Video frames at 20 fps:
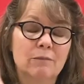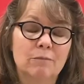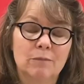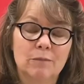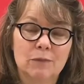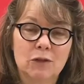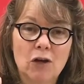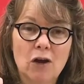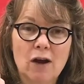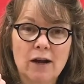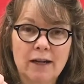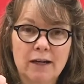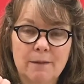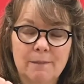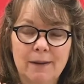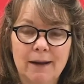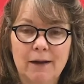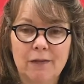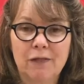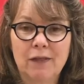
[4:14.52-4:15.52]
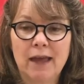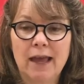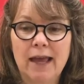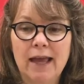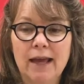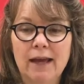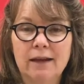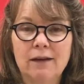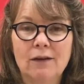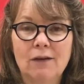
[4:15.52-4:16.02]
talking about the
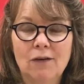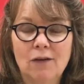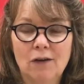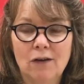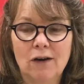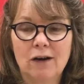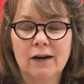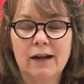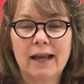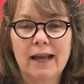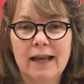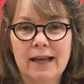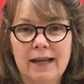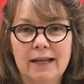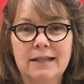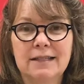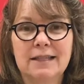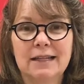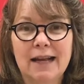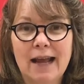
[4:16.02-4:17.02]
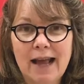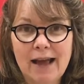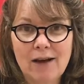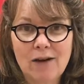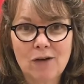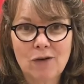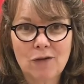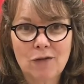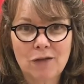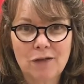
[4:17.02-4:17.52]
head, heart, hands, and
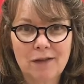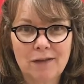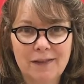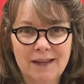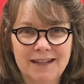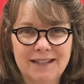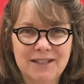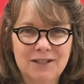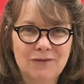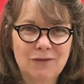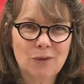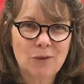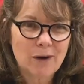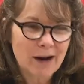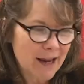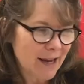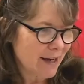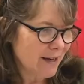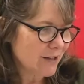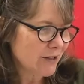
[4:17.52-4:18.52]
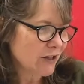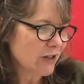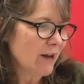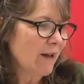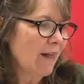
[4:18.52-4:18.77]
health, that is 4-H,